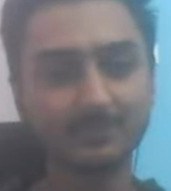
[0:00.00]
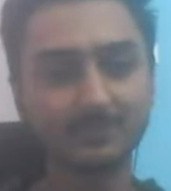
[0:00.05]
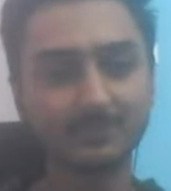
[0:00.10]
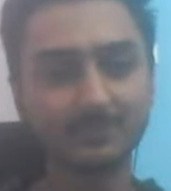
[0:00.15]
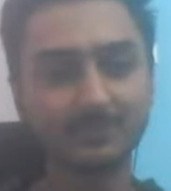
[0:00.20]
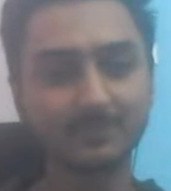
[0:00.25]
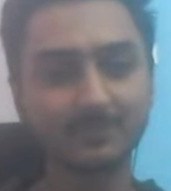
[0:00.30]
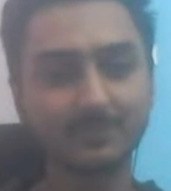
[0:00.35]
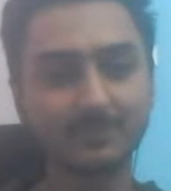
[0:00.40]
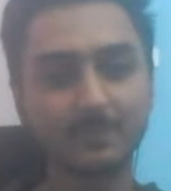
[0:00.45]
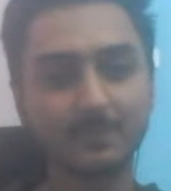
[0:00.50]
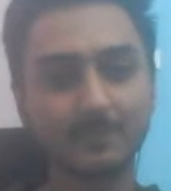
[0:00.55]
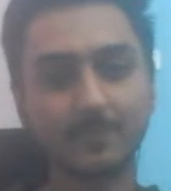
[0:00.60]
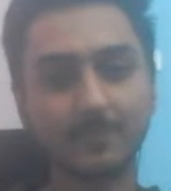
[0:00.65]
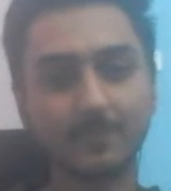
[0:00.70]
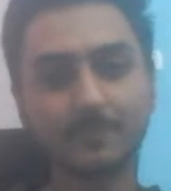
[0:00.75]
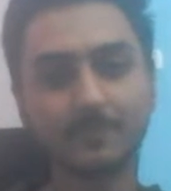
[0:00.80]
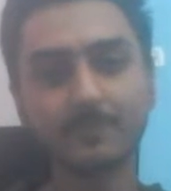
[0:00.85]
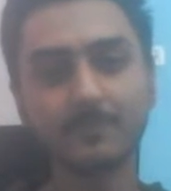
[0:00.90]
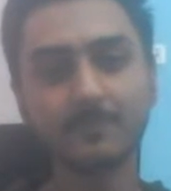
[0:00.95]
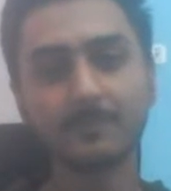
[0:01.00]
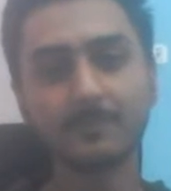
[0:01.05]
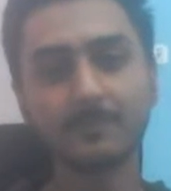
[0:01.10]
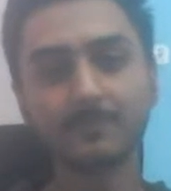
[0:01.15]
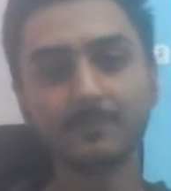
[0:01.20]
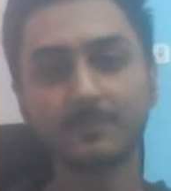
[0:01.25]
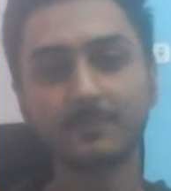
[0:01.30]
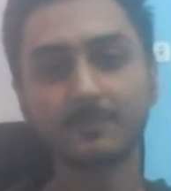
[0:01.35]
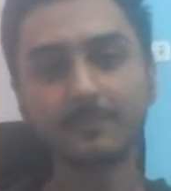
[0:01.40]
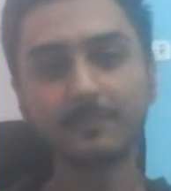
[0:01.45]

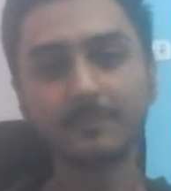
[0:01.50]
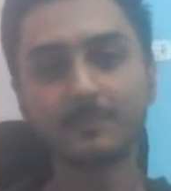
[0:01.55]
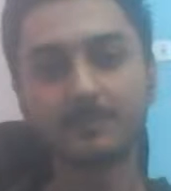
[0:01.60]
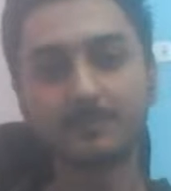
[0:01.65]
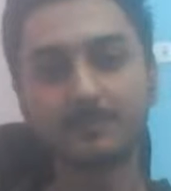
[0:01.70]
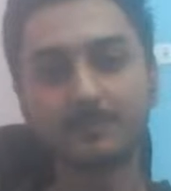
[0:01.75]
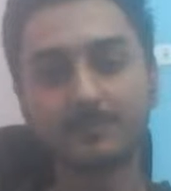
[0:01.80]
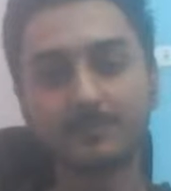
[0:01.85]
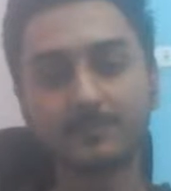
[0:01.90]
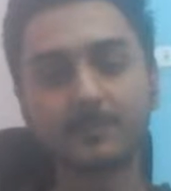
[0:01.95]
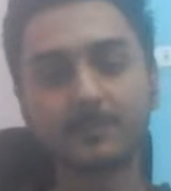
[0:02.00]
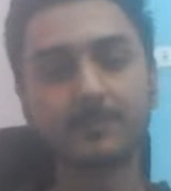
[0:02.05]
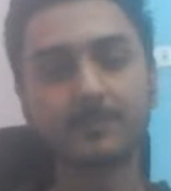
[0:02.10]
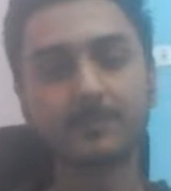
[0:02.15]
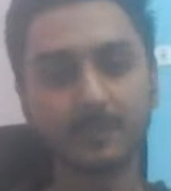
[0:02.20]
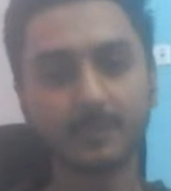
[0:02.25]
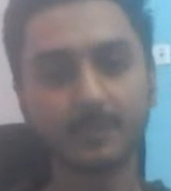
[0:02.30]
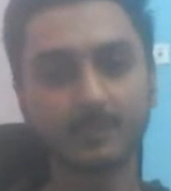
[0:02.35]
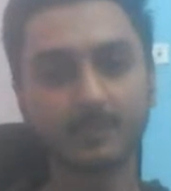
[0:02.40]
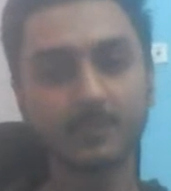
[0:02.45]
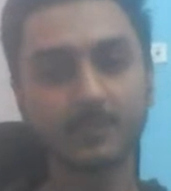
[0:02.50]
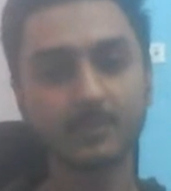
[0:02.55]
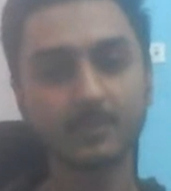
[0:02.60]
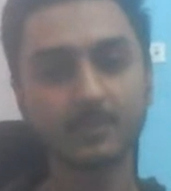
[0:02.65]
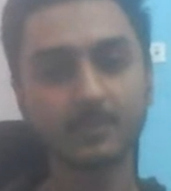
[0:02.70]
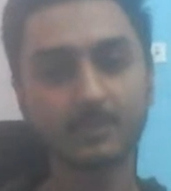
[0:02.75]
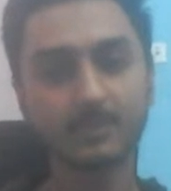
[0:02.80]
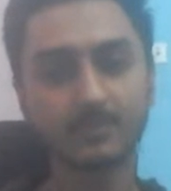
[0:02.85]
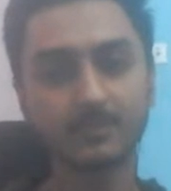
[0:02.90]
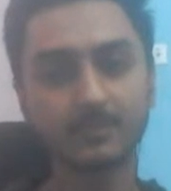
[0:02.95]

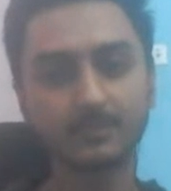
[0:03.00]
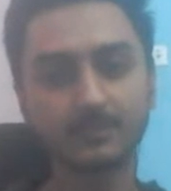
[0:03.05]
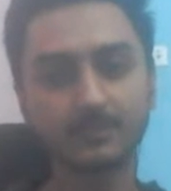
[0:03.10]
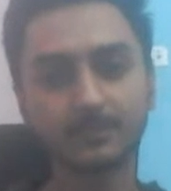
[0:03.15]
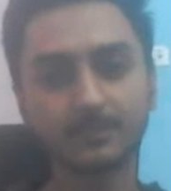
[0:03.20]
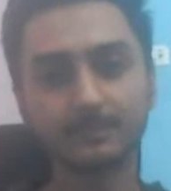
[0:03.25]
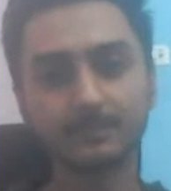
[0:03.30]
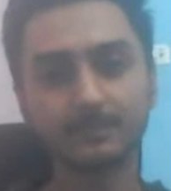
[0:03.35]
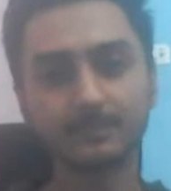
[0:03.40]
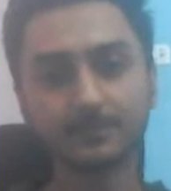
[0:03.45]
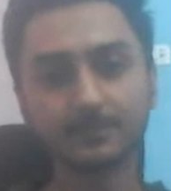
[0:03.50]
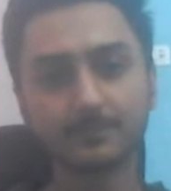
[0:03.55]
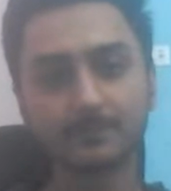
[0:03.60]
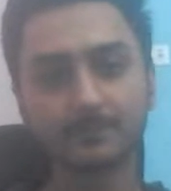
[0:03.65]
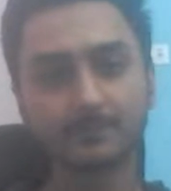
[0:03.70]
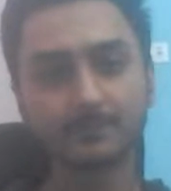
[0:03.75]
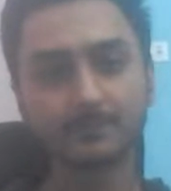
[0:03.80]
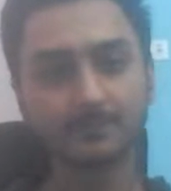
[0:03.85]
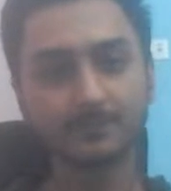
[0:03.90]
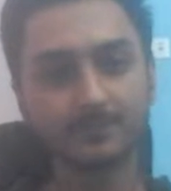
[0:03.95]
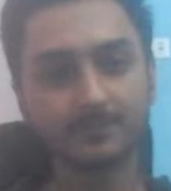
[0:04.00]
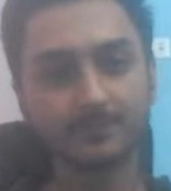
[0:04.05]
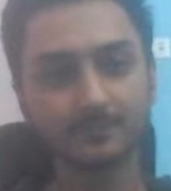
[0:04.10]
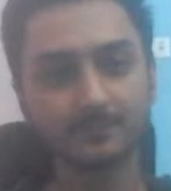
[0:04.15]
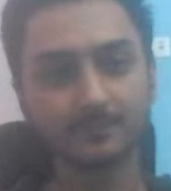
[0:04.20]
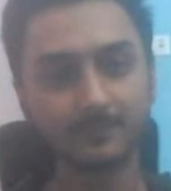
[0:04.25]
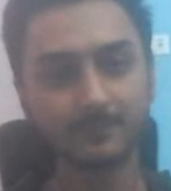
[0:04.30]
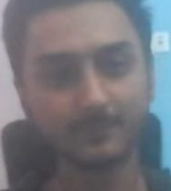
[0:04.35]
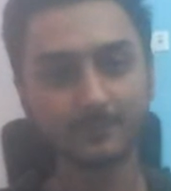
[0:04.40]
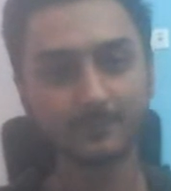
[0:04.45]

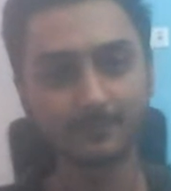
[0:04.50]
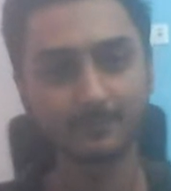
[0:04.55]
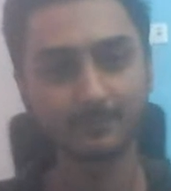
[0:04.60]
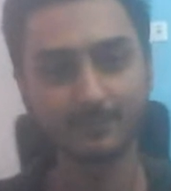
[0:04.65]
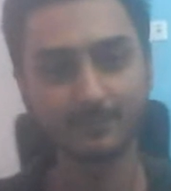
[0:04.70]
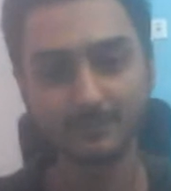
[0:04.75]
[no speech]